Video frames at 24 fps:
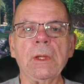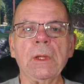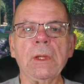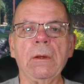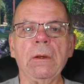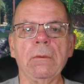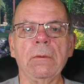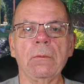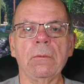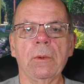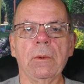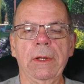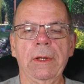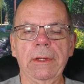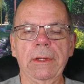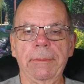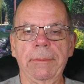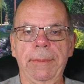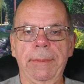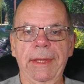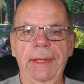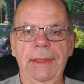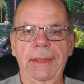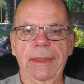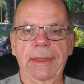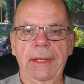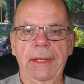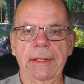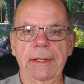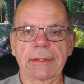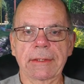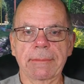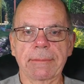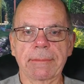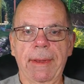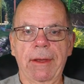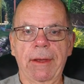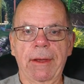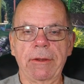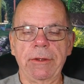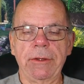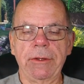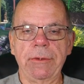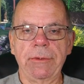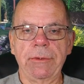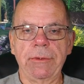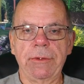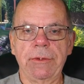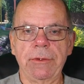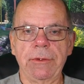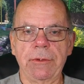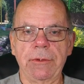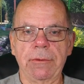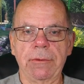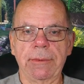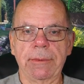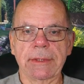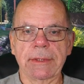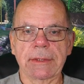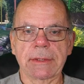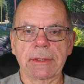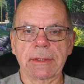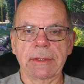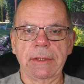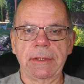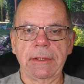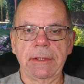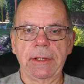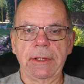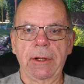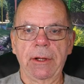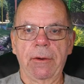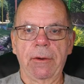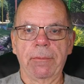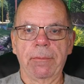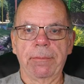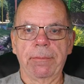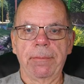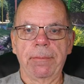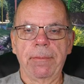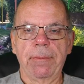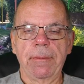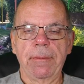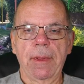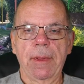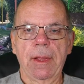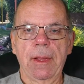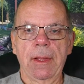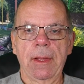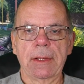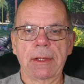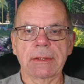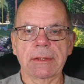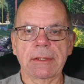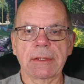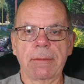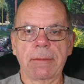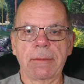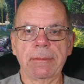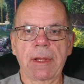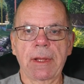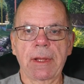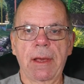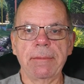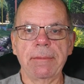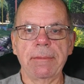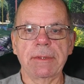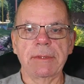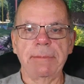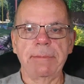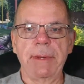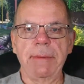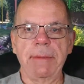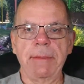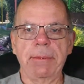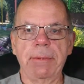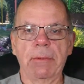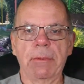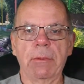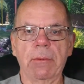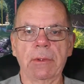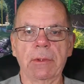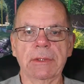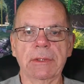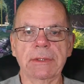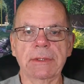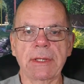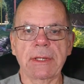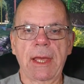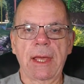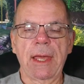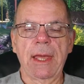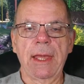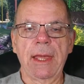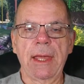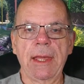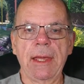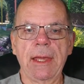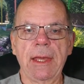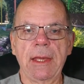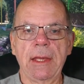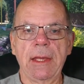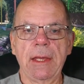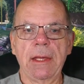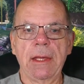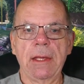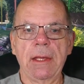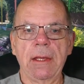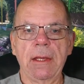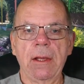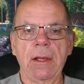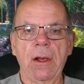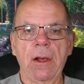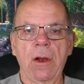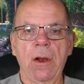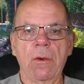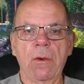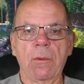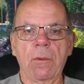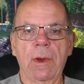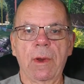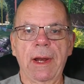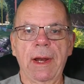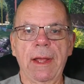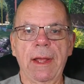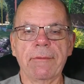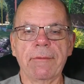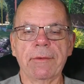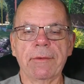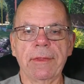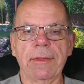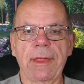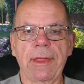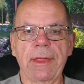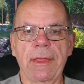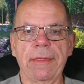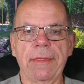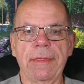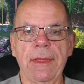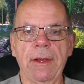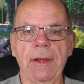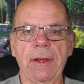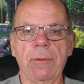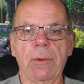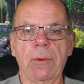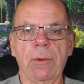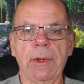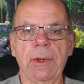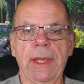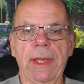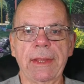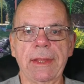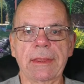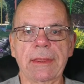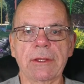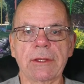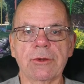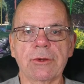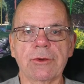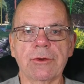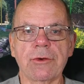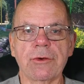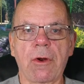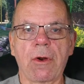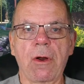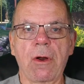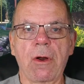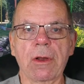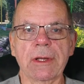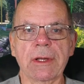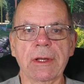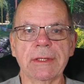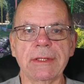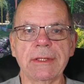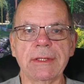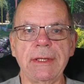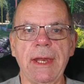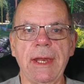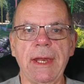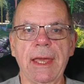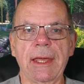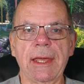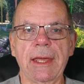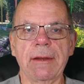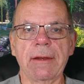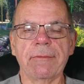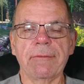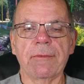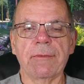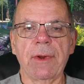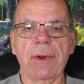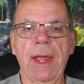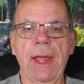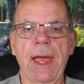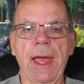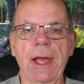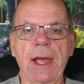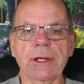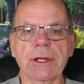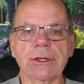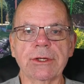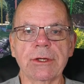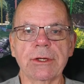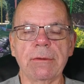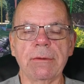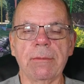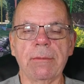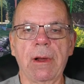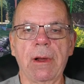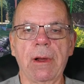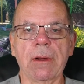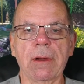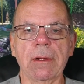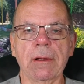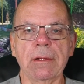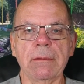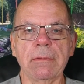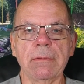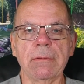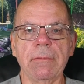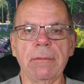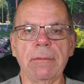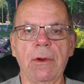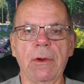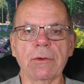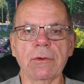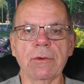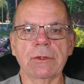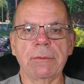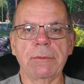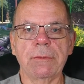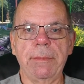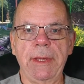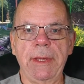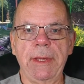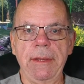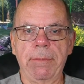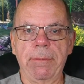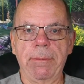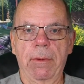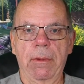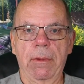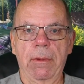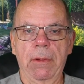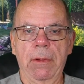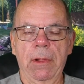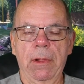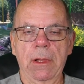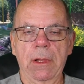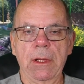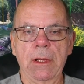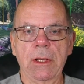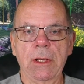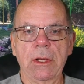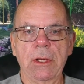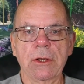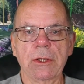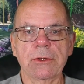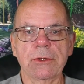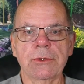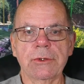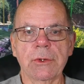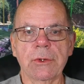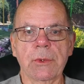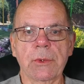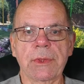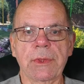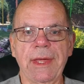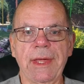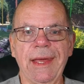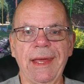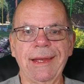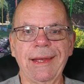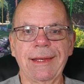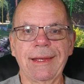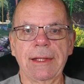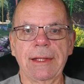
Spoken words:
one of the big things about YouTube is that, you know, sometimes people will say whatever they think will get the strongest negative reaction among most people so that